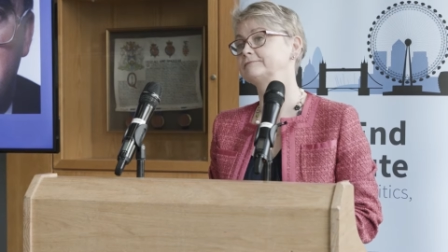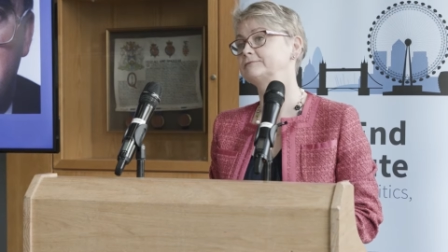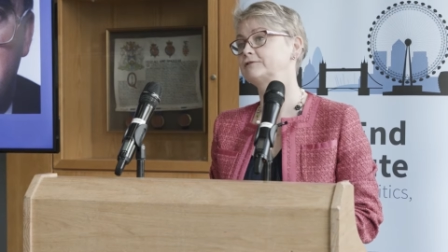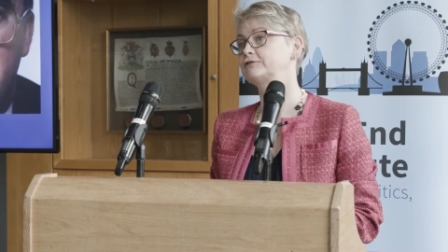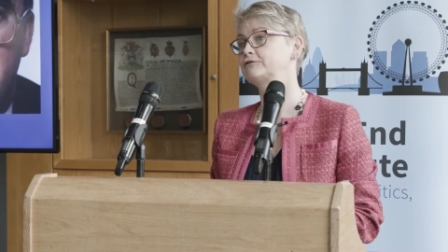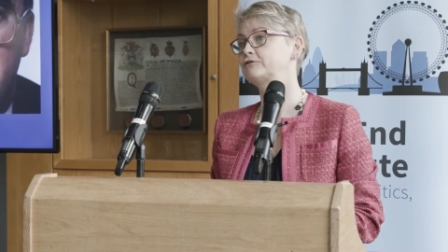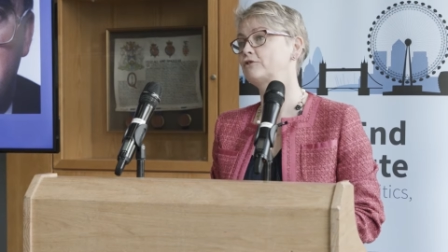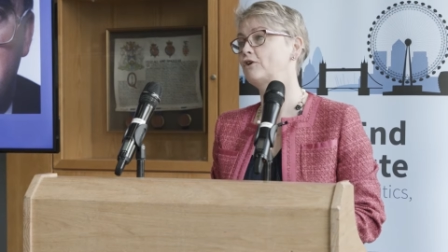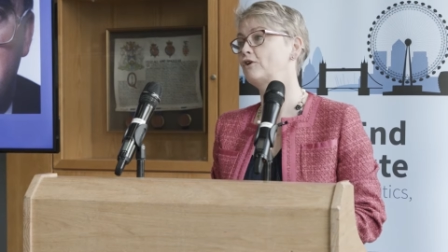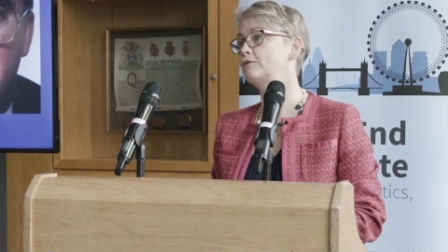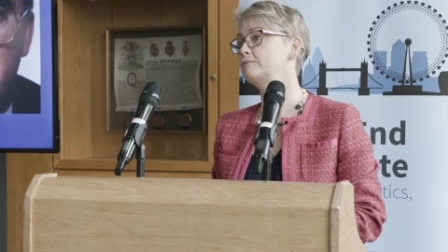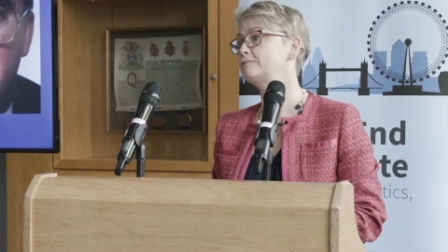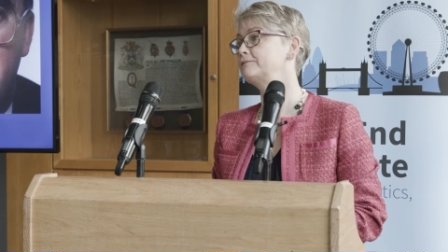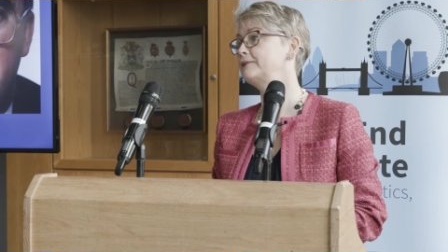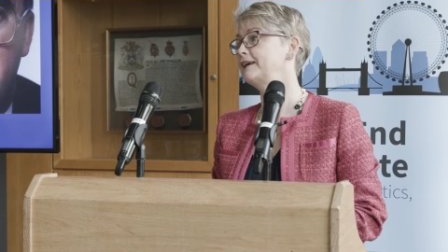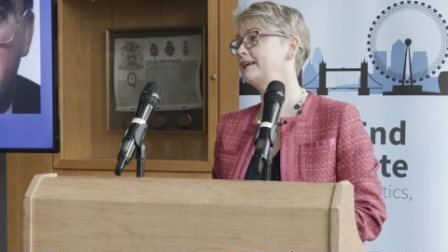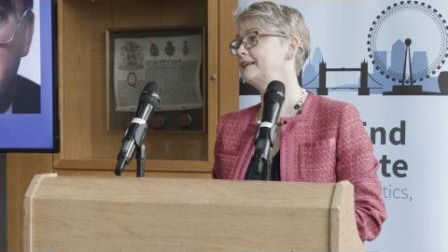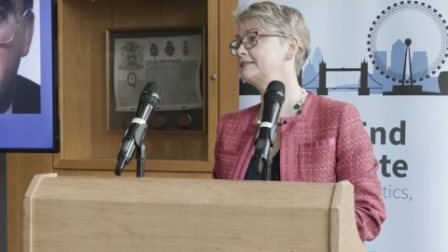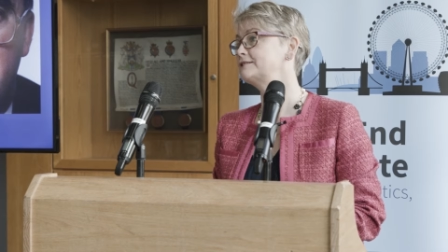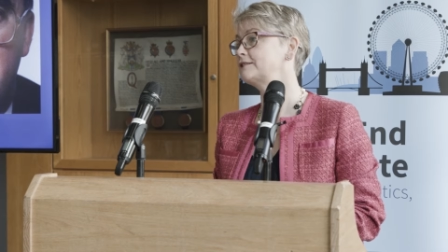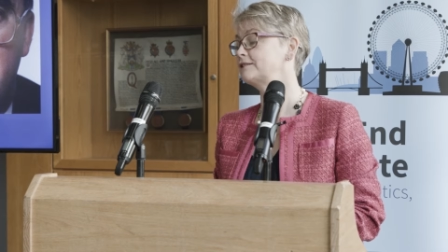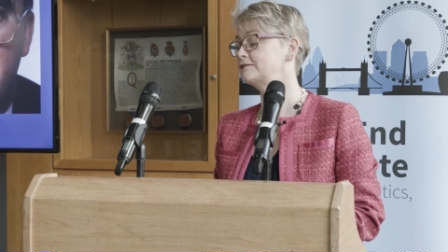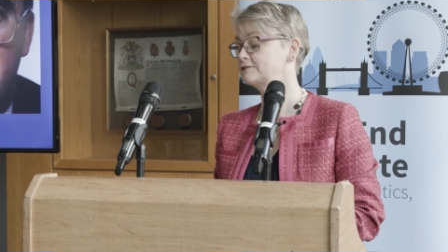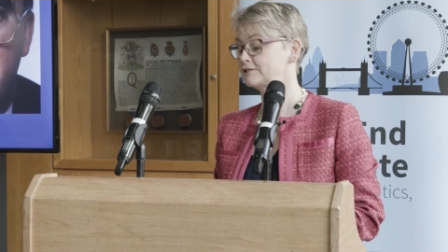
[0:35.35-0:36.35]
from
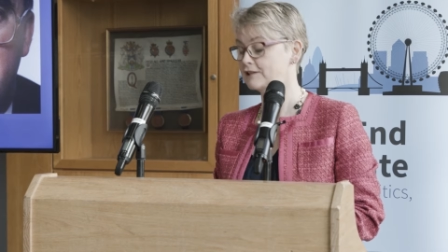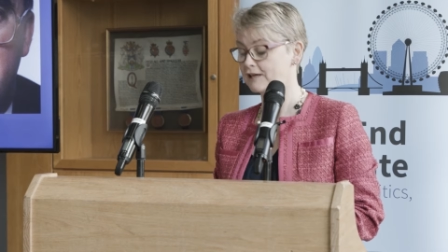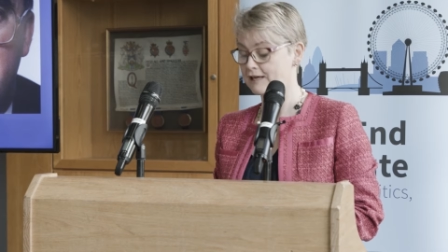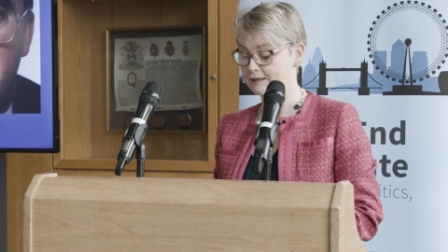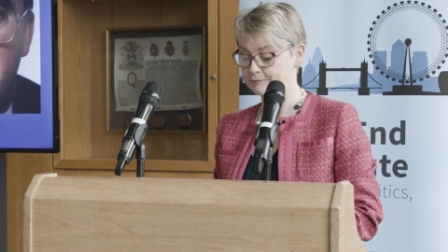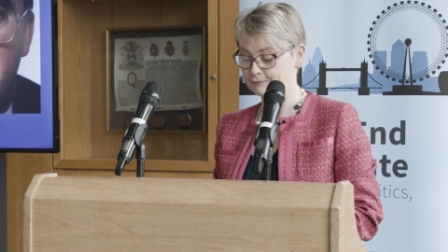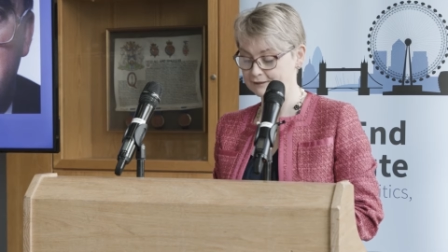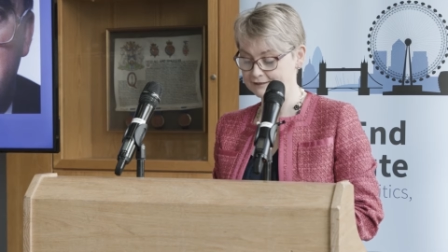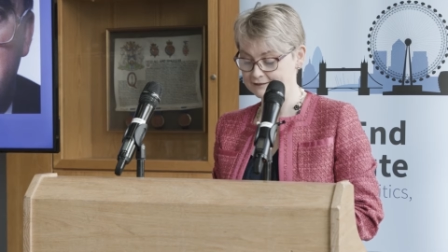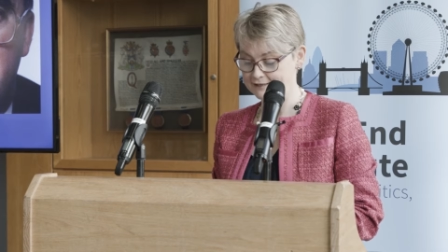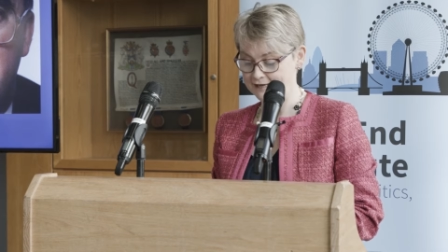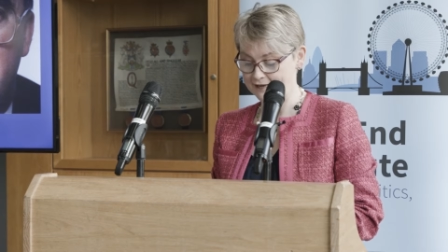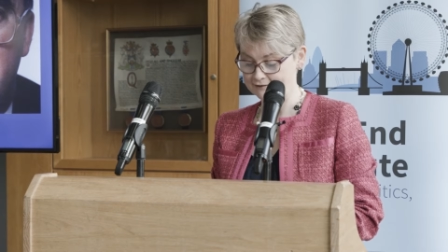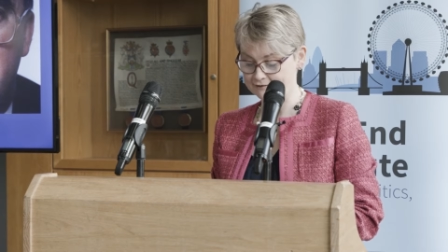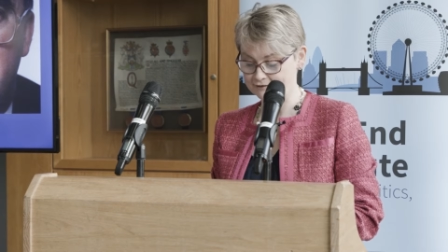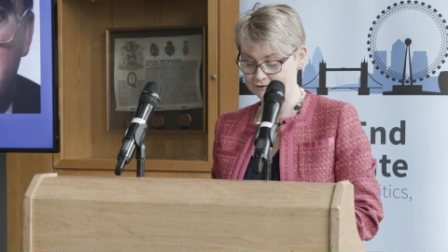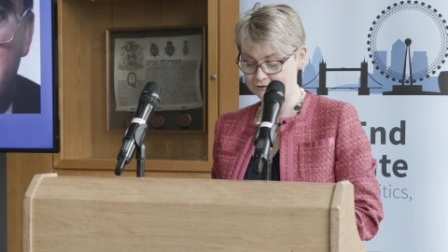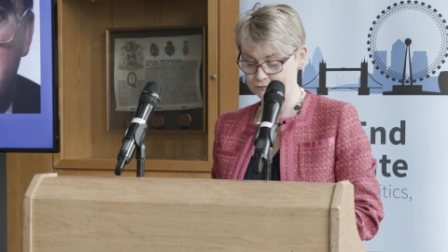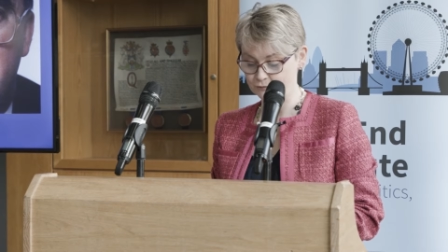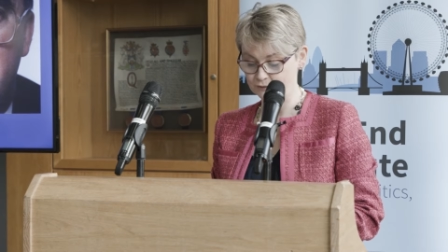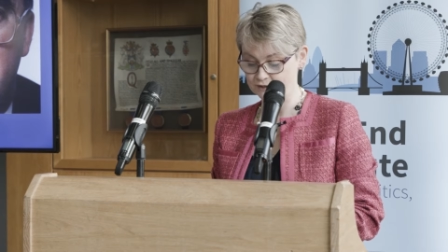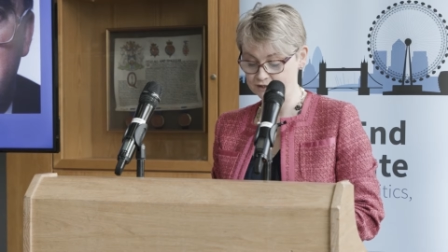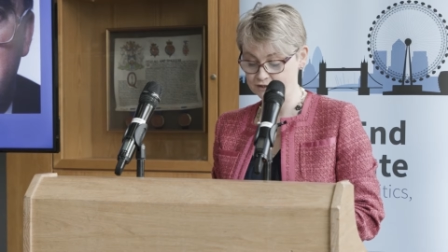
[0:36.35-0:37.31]
his untimely death,